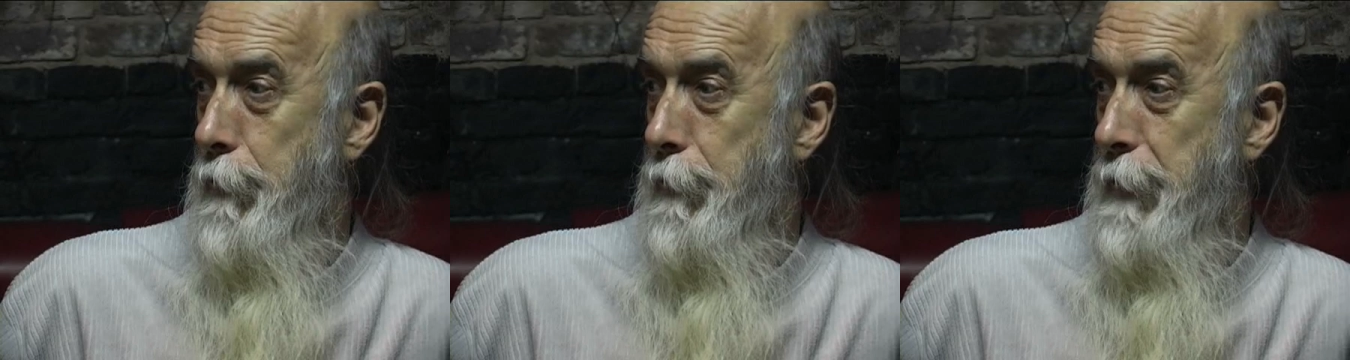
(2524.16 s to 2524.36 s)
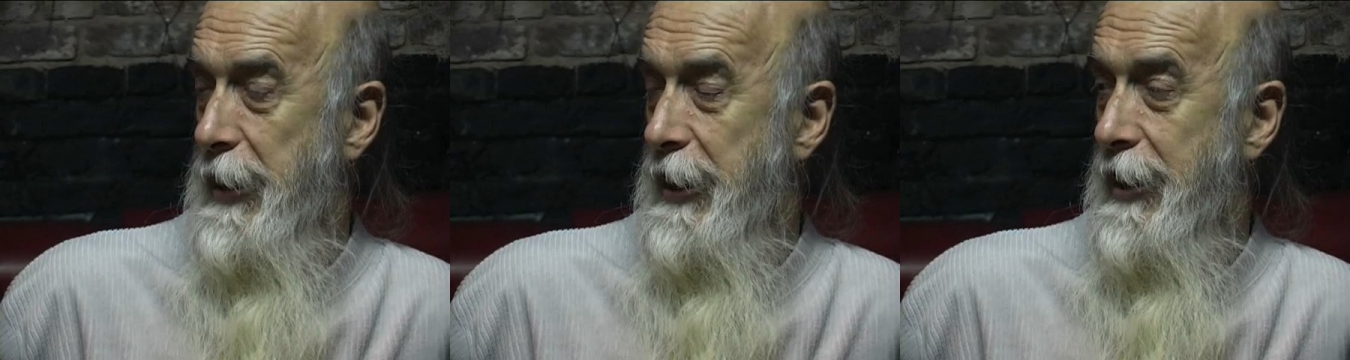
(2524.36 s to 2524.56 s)

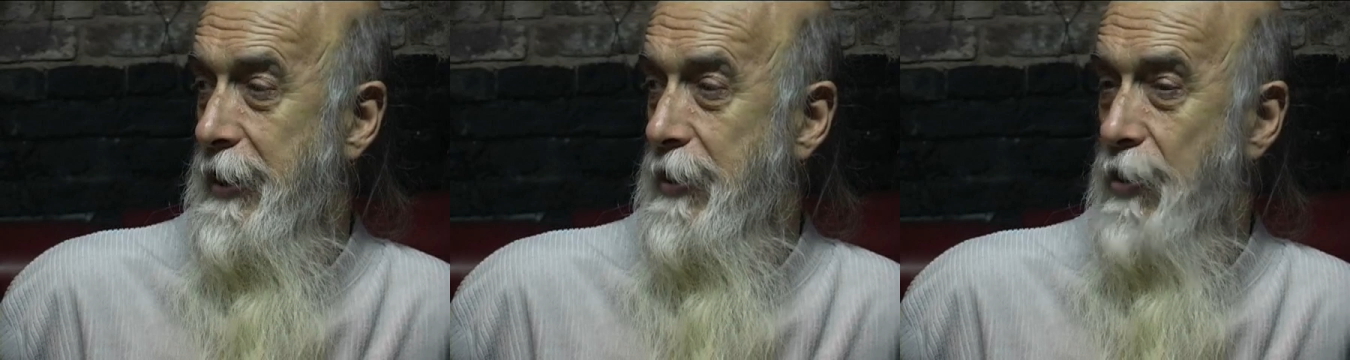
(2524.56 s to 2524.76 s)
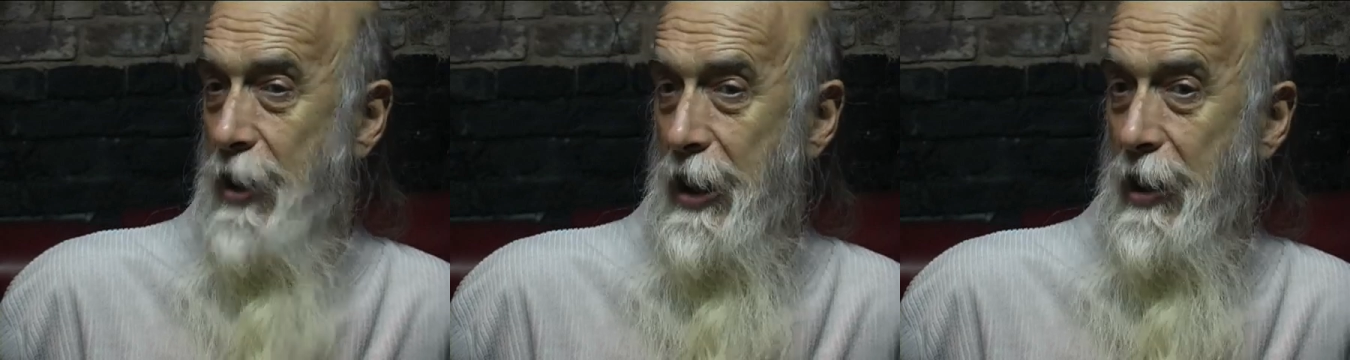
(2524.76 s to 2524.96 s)
beer,
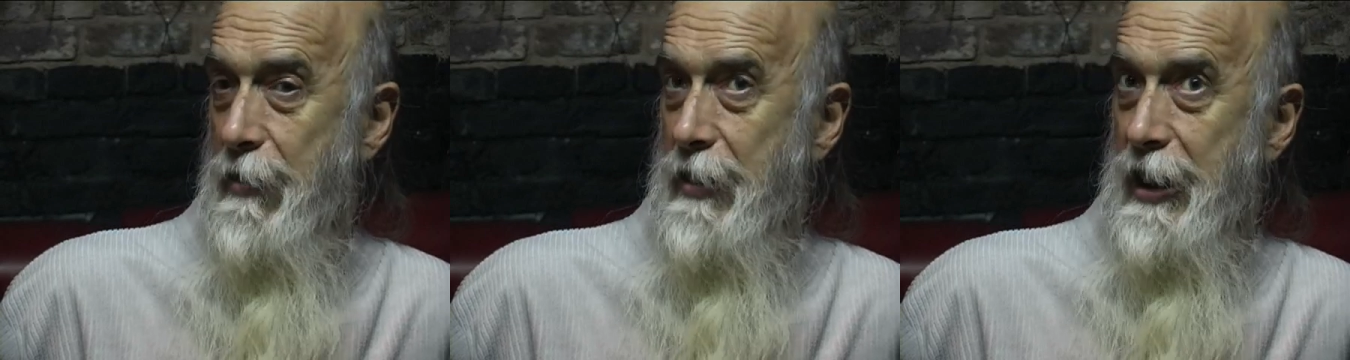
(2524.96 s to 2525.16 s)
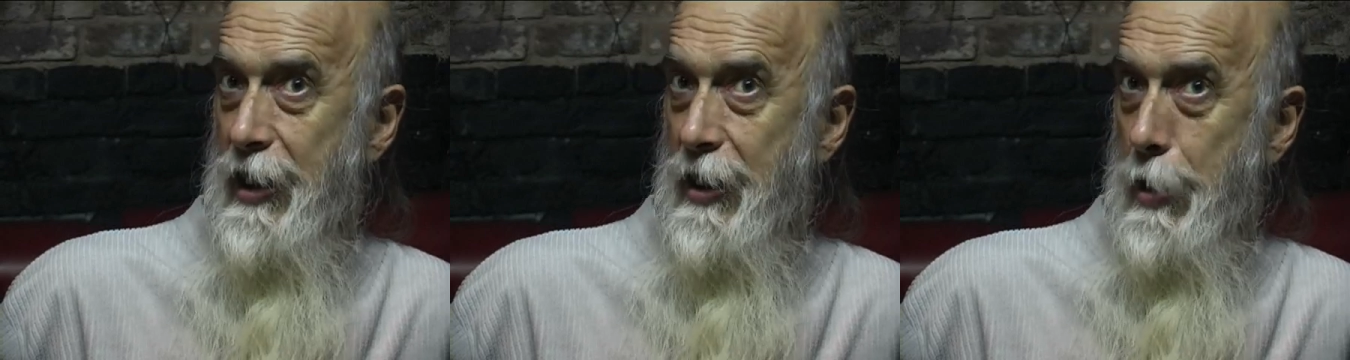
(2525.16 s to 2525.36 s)
not
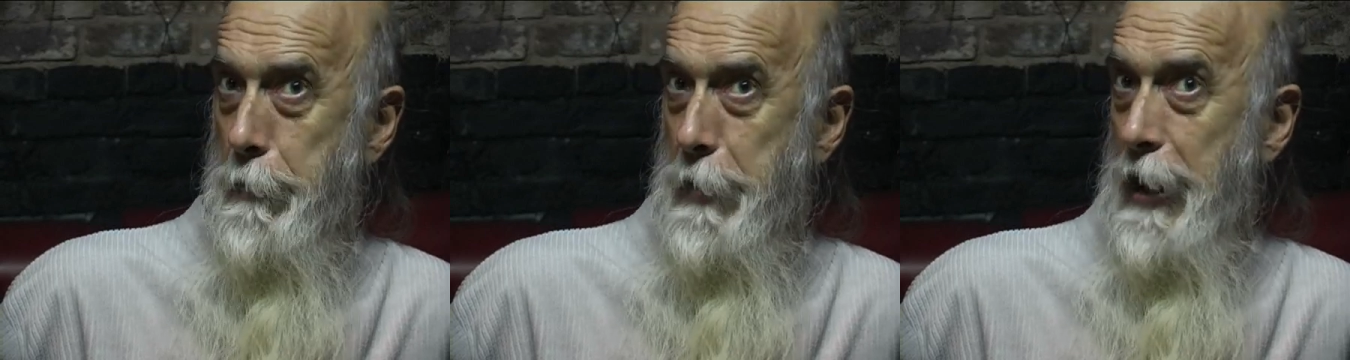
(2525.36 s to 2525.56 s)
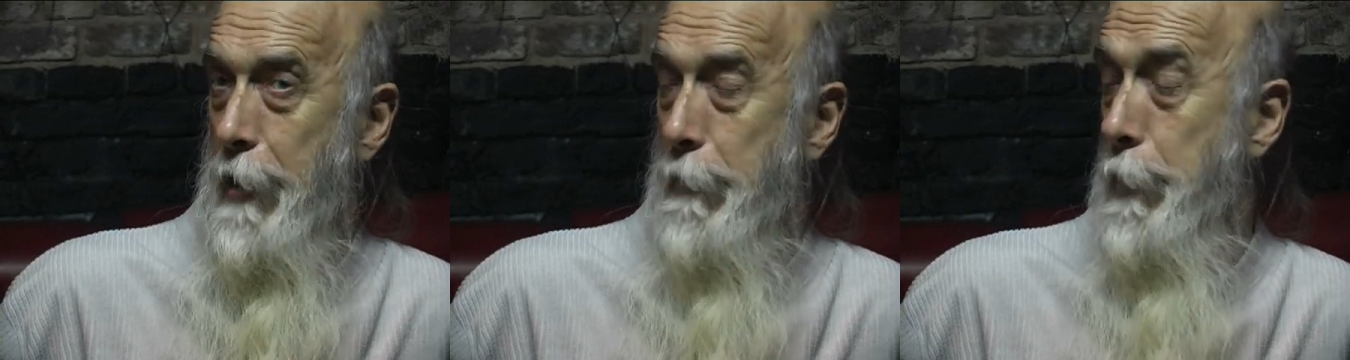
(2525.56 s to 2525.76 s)
only at the
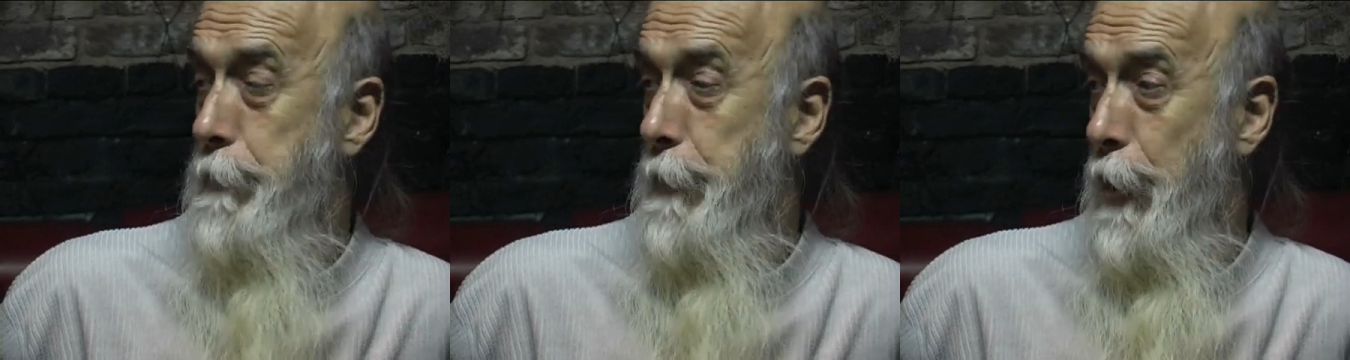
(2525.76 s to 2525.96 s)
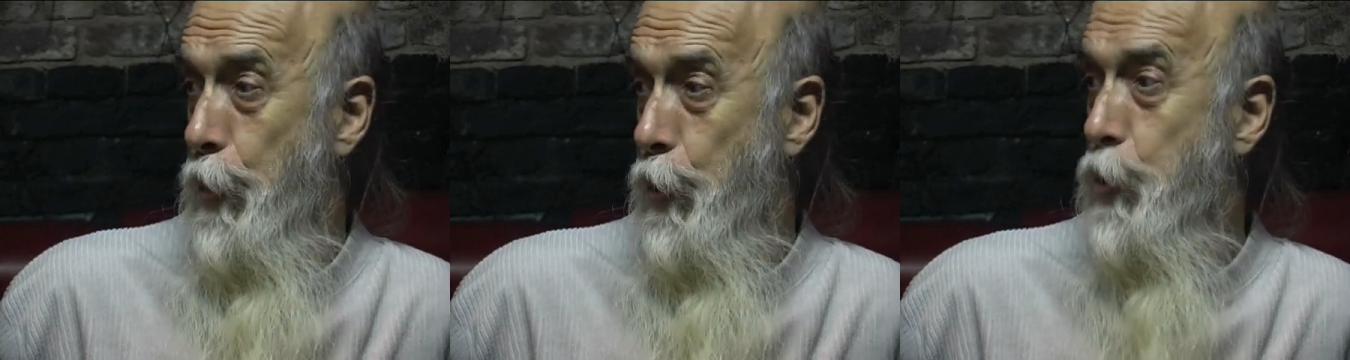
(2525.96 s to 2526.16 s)
pub, but
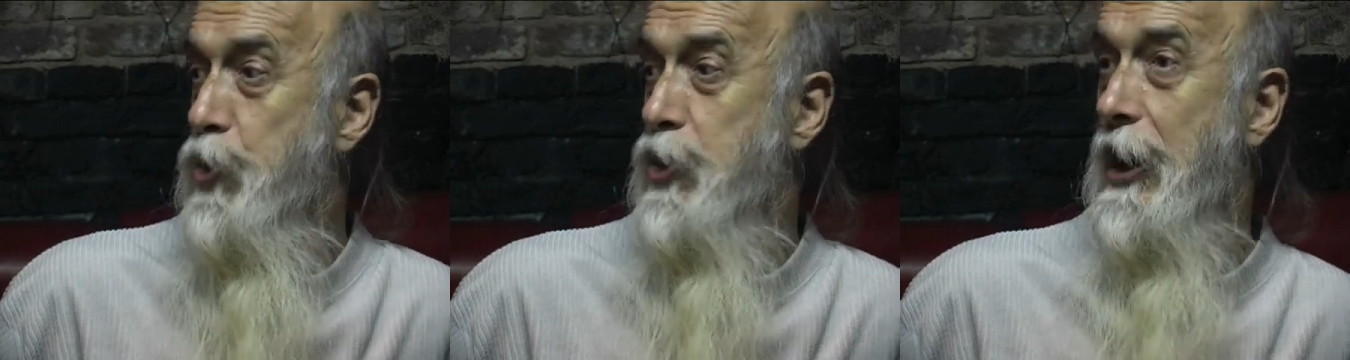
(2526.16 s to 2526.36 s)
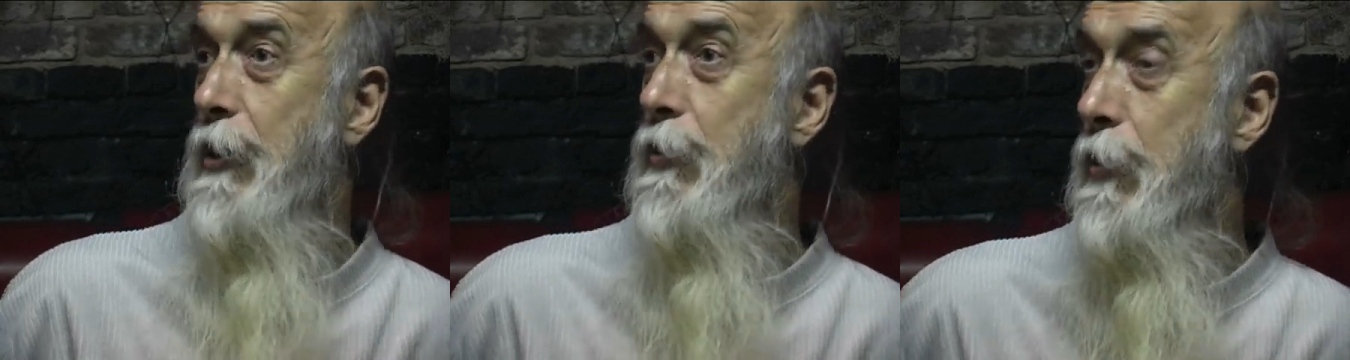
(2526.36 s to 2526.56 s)

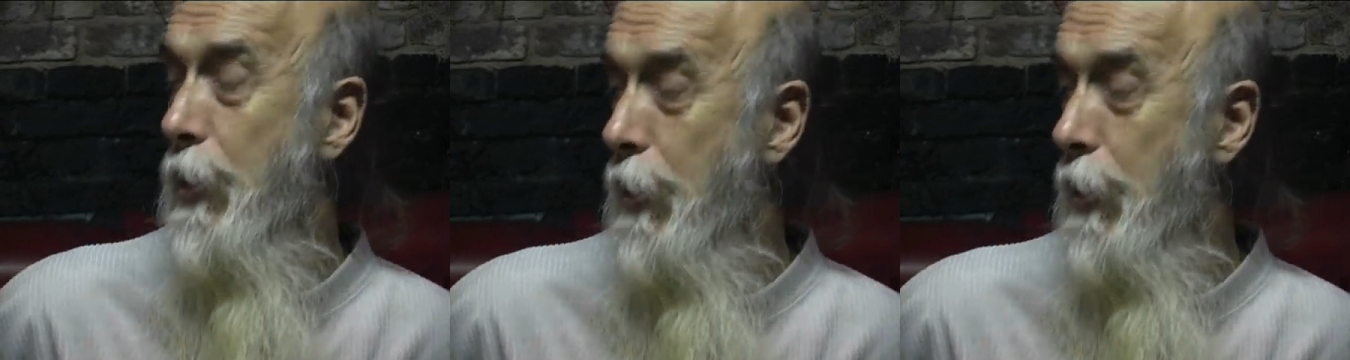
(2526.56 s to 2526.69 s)
also